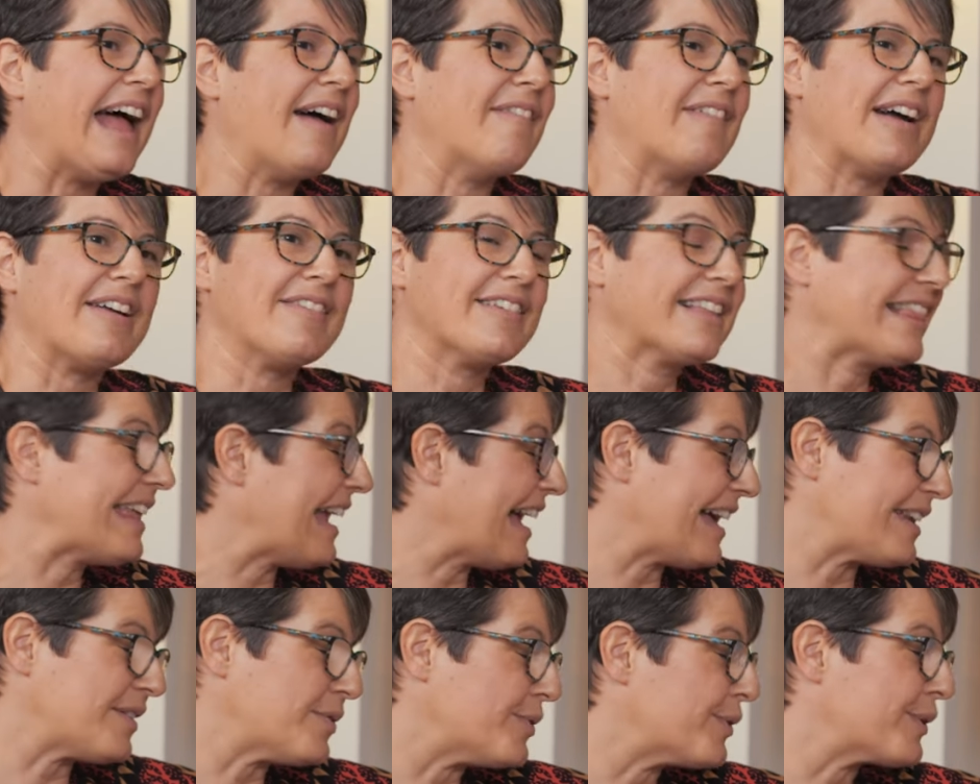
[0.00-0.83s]
um, I really
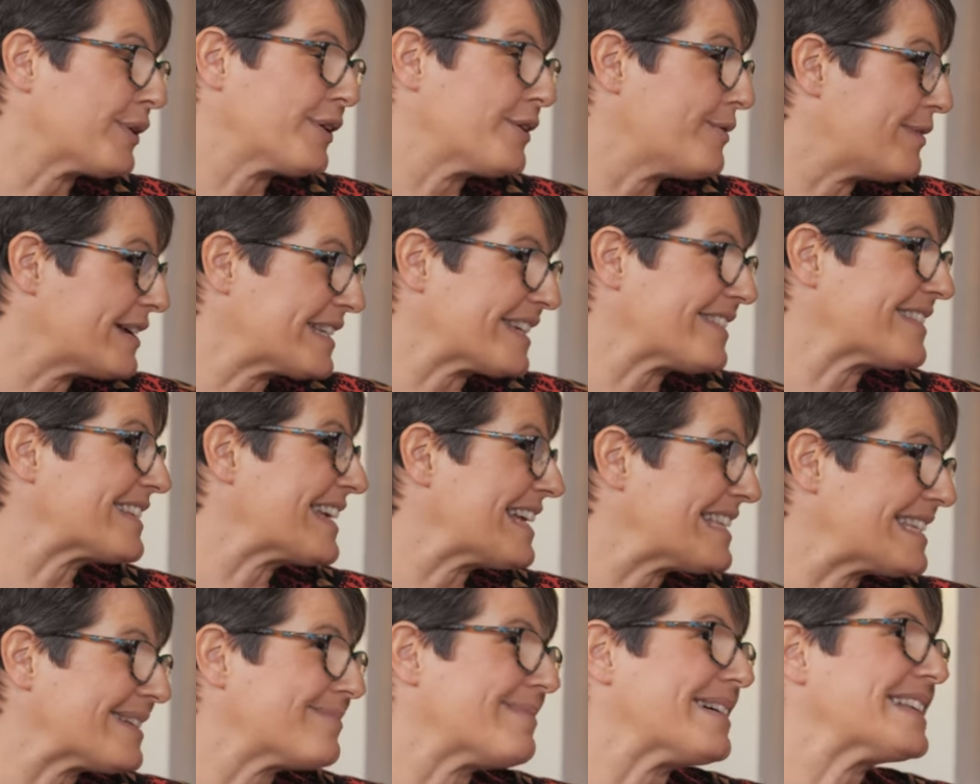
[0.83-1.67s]
had no clue what I was
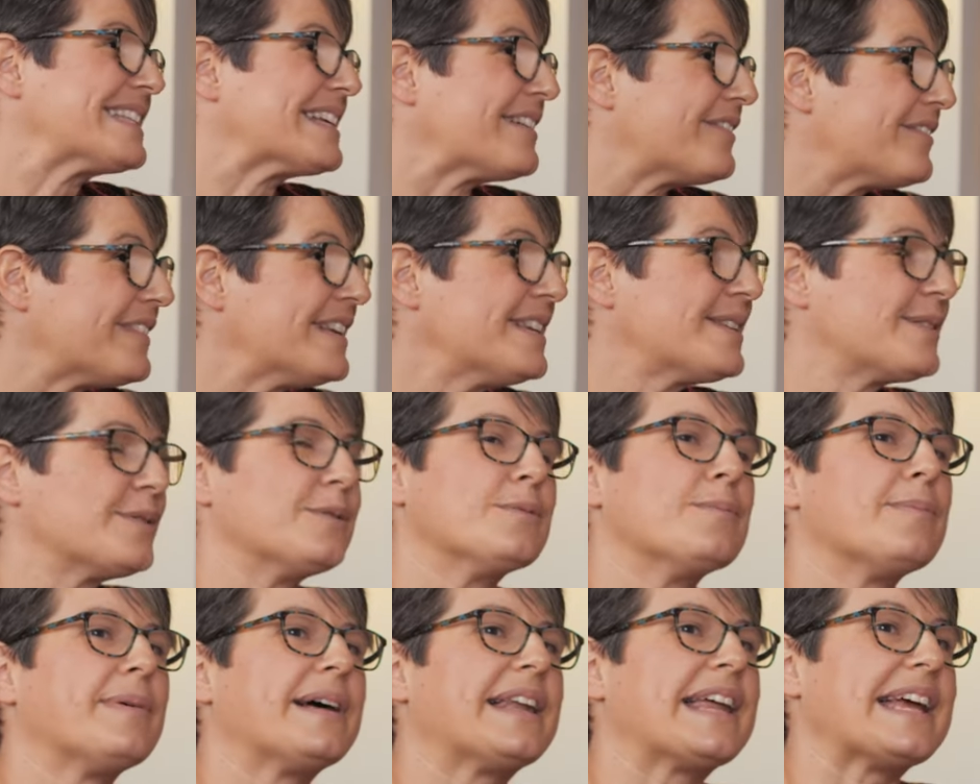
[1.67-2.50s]
getting myself into,
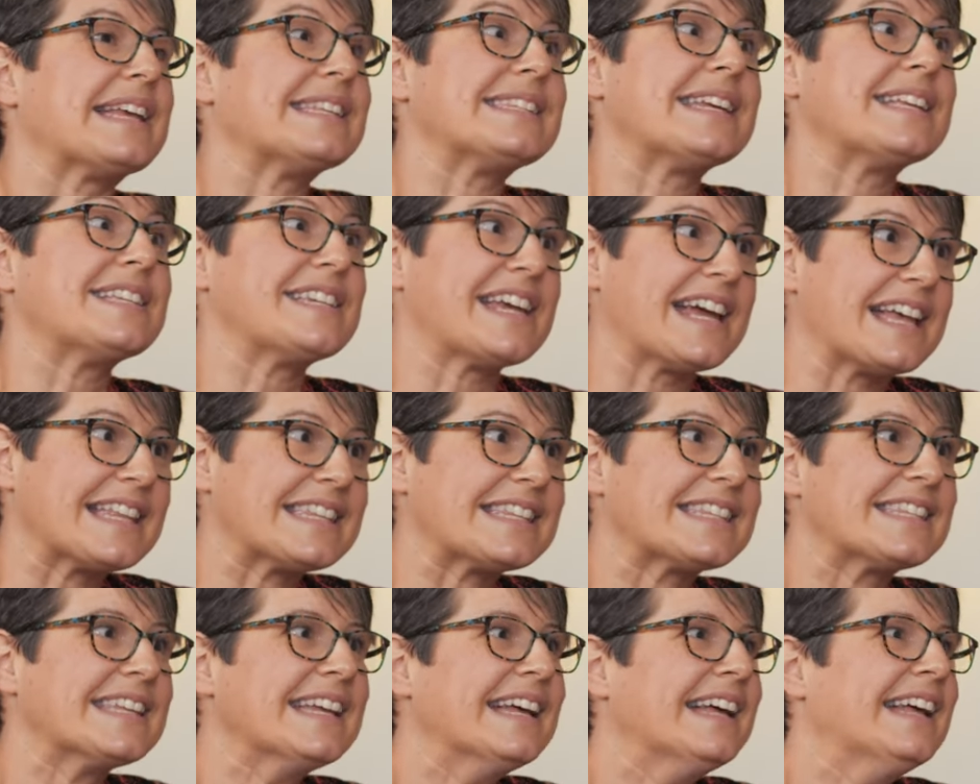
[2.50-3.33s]
but mm. I hmm. said yes.
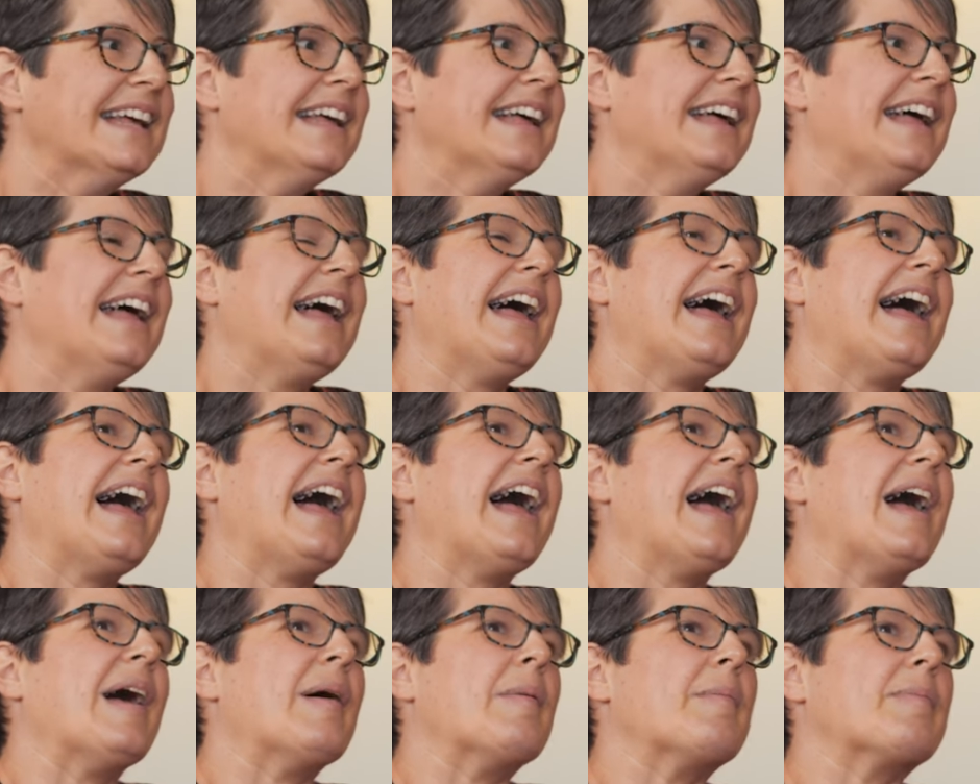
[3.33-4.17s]
Mm.
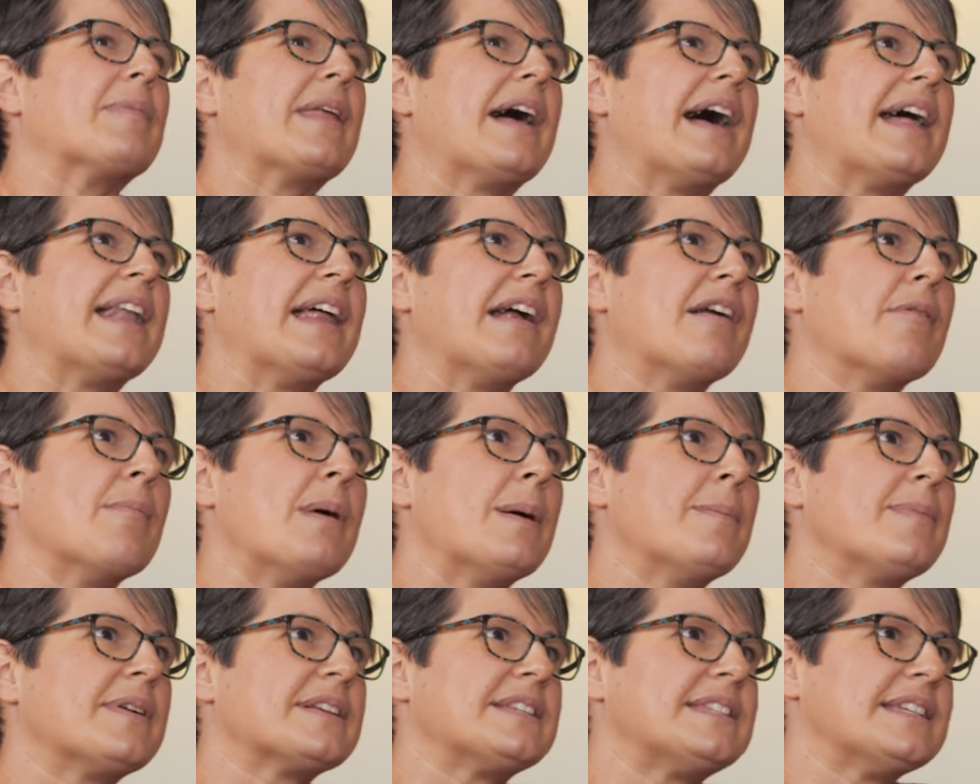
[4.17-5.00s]
Um, and I
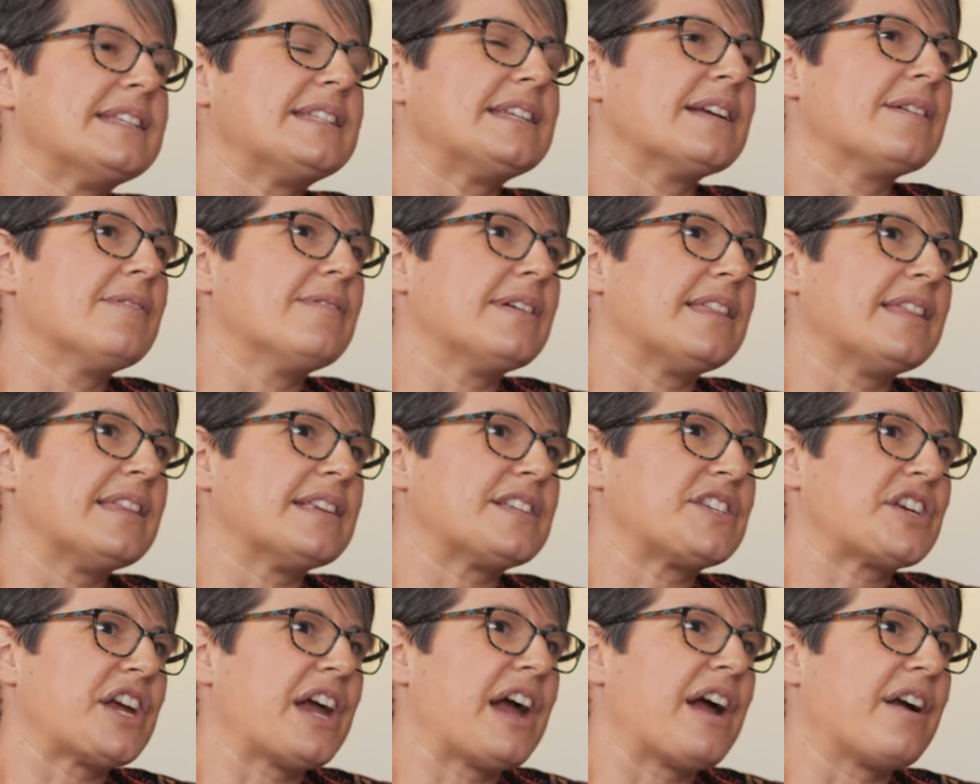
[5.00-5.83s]
remember sitting with the
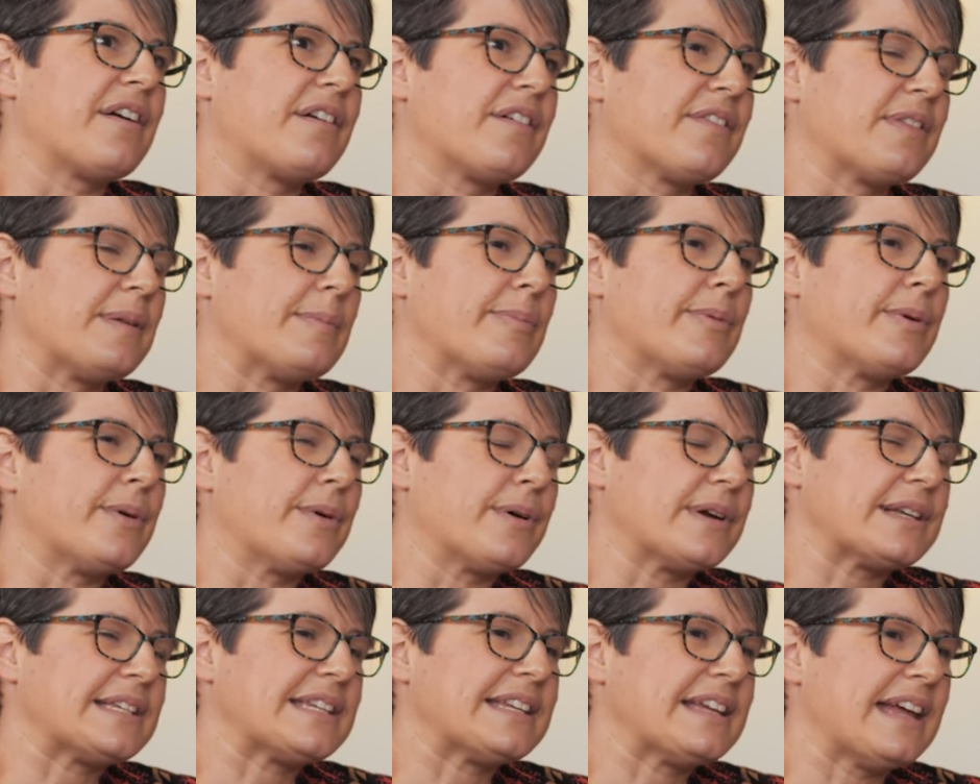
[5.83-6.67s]
chair of the
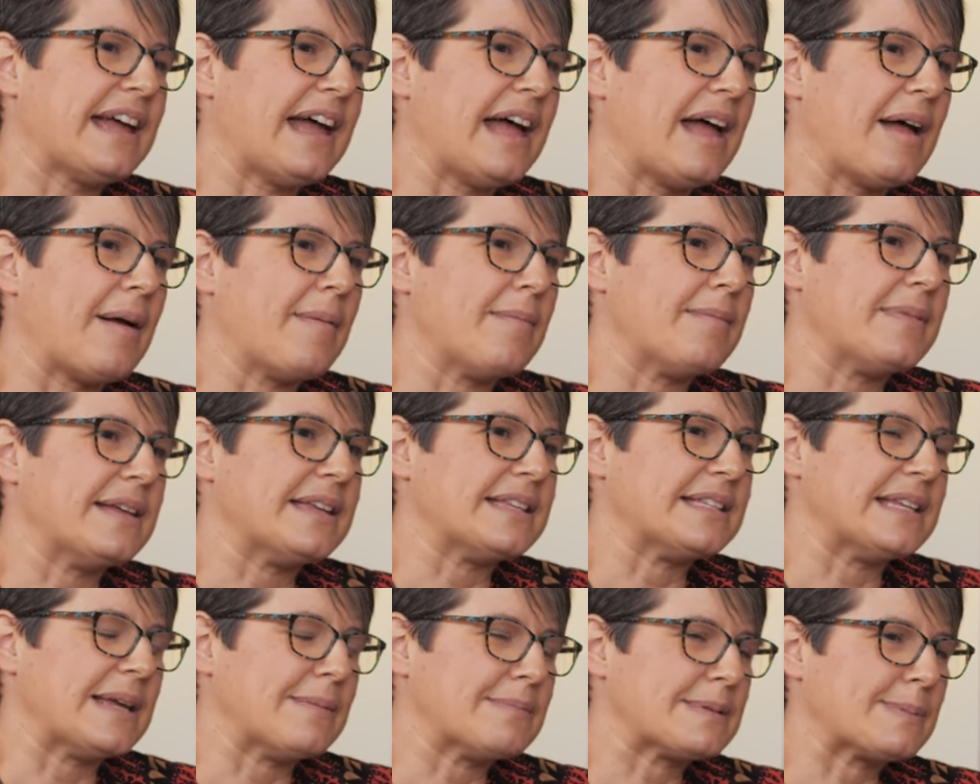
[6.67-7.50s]
board, um,
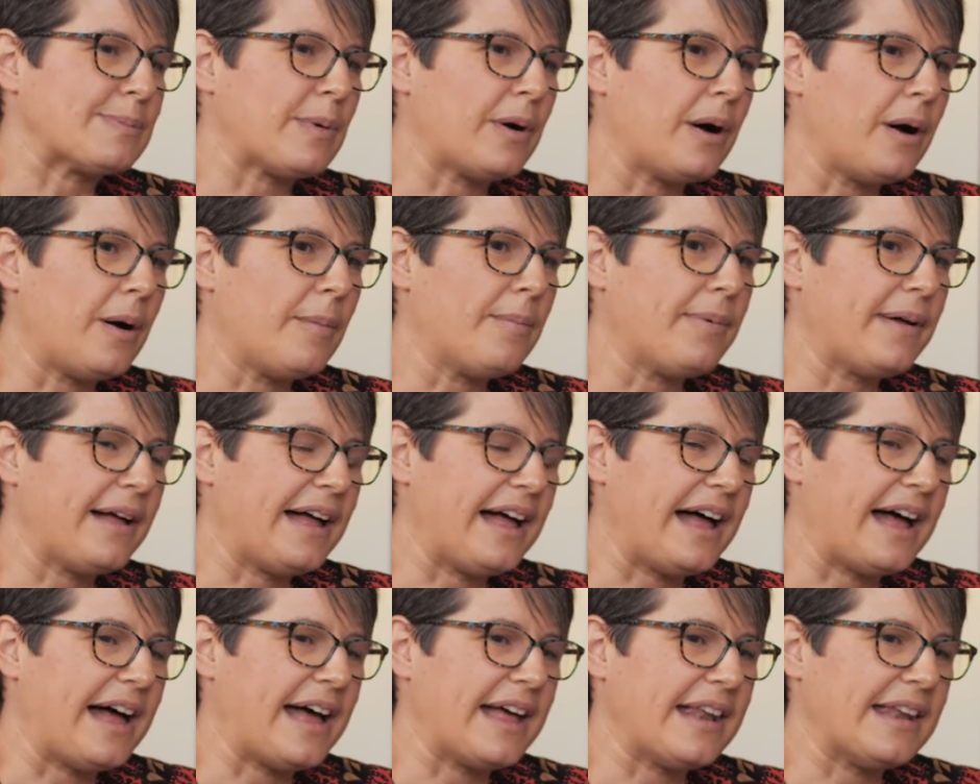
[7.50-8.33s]
his name's Bob,
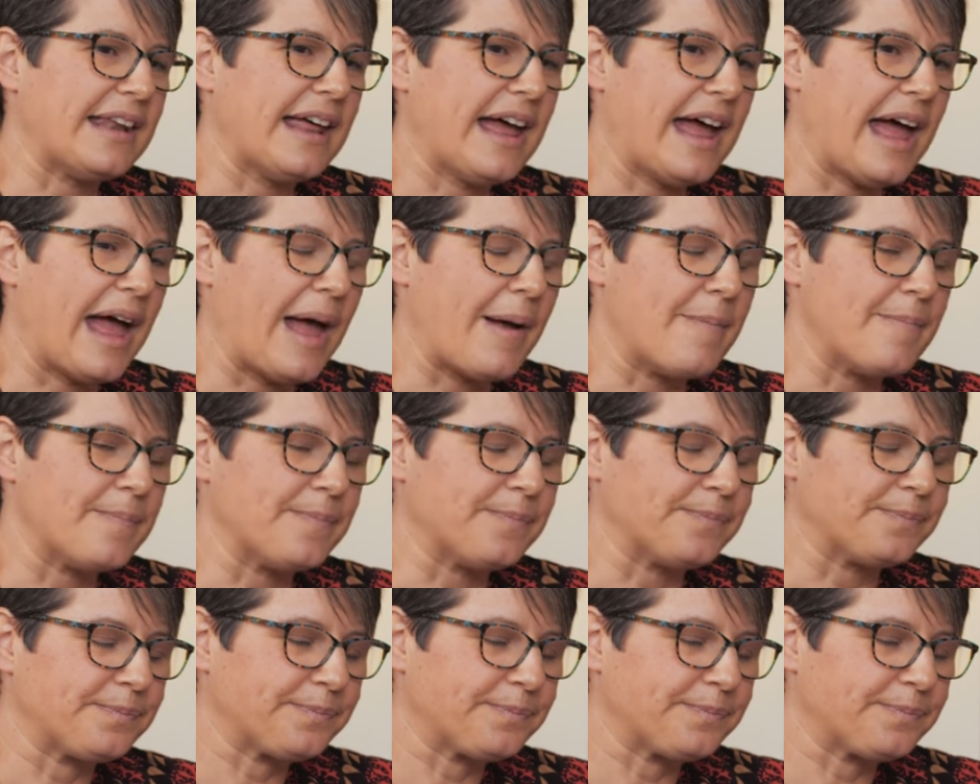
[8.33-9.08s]
and um,